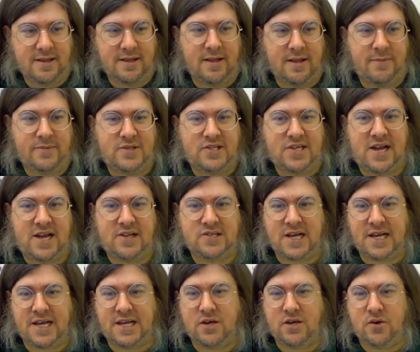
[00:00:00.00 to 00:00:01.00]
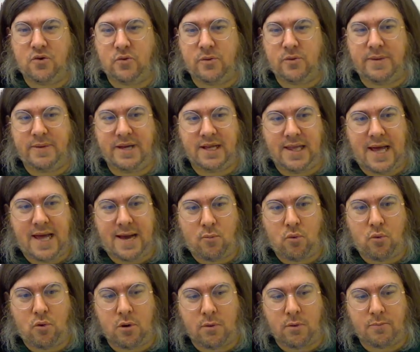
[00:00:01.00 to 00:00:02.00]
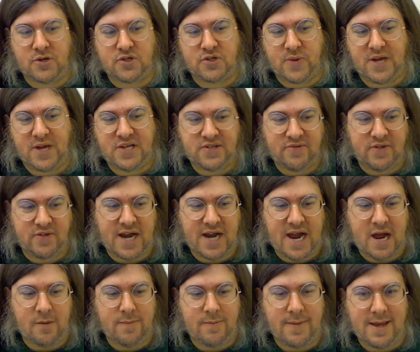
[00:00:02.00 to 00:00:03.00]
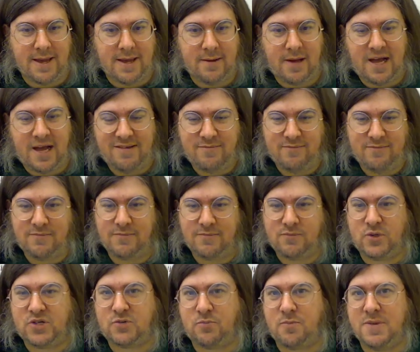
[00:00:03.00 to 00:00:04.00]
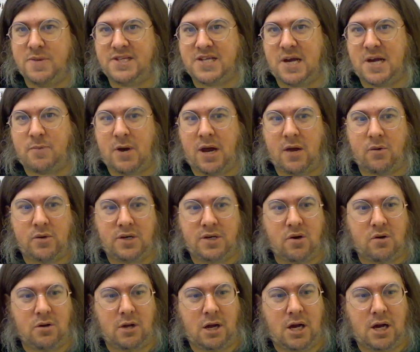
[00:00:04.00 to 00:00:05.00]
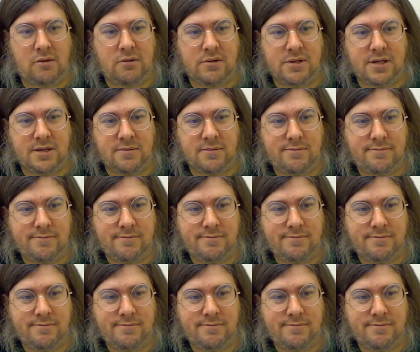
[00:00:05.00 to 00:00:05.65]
That sounds like you would be a lot more persuasive than I would be, uh, which means I probably would go along with it.